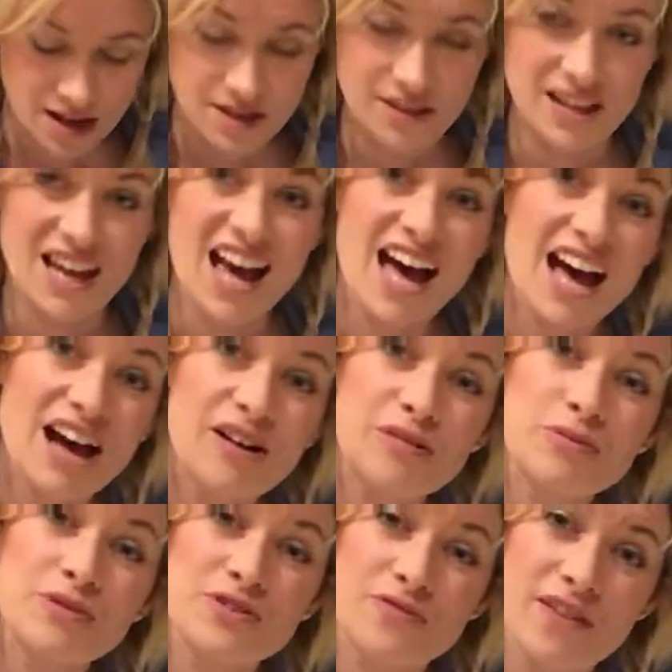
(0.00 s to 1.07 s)
The
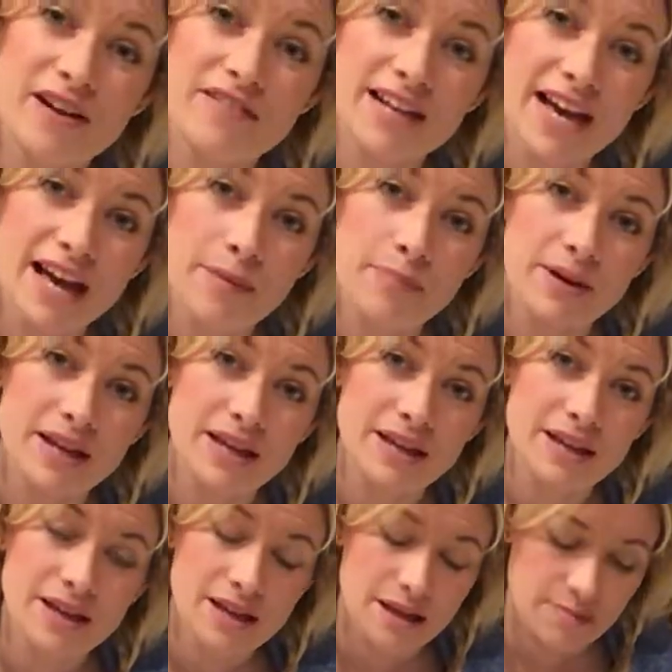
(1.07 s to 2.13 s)
owl was very happy
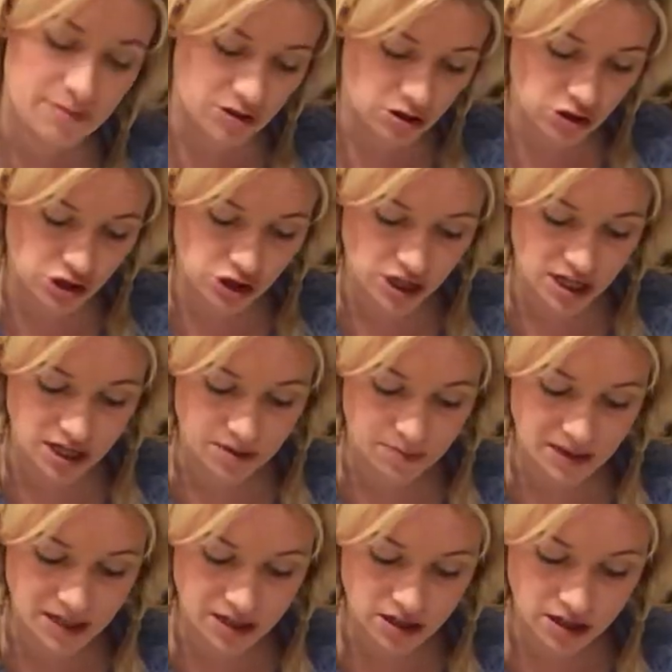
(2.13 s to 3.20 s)
because she had
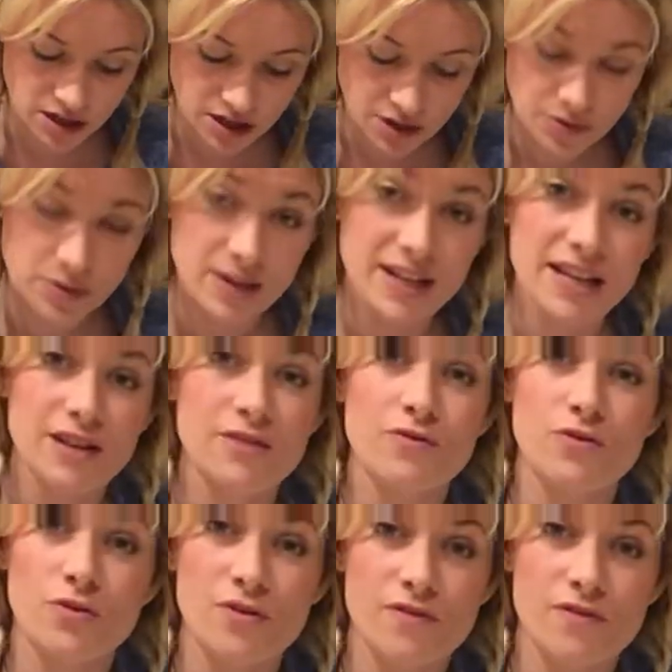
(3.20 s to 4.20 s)
been lonely for